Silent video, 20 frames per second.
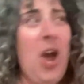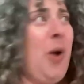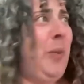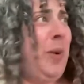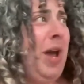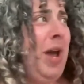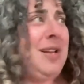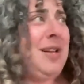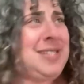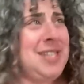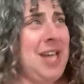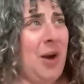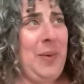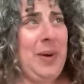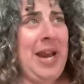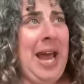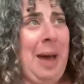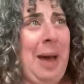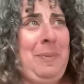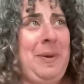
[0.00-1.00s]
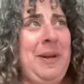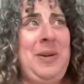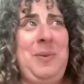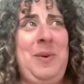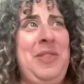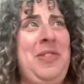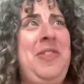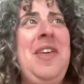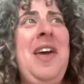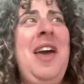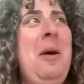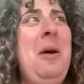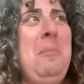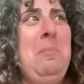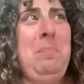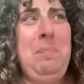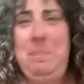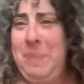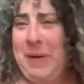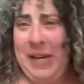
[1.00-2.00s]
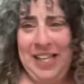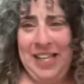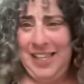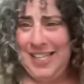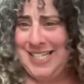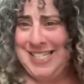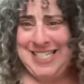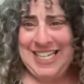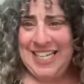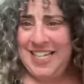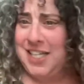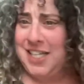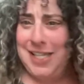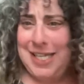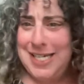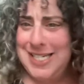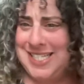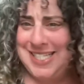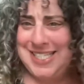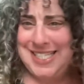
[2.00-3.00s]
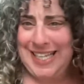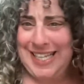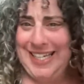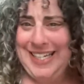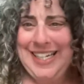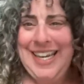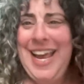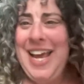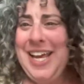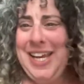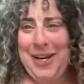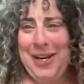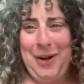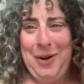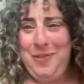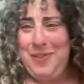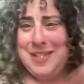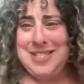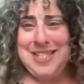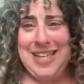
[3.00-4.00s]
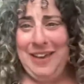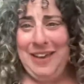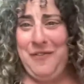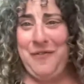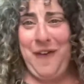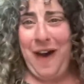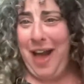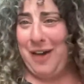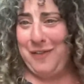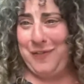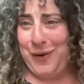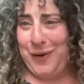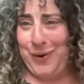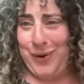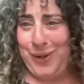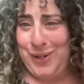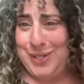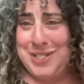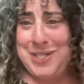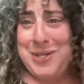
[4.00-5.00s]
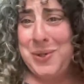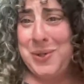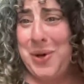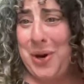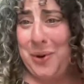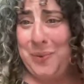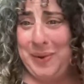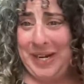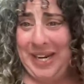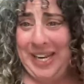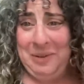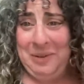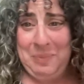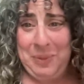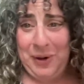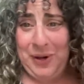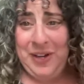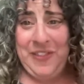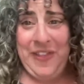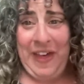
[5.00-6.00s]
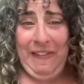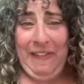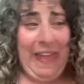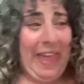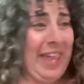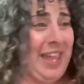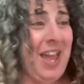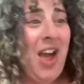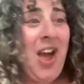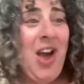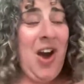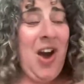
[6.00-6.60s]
We all saw what happened with Bigelow Stickless, and this like 5-year-old Hugo winning book that like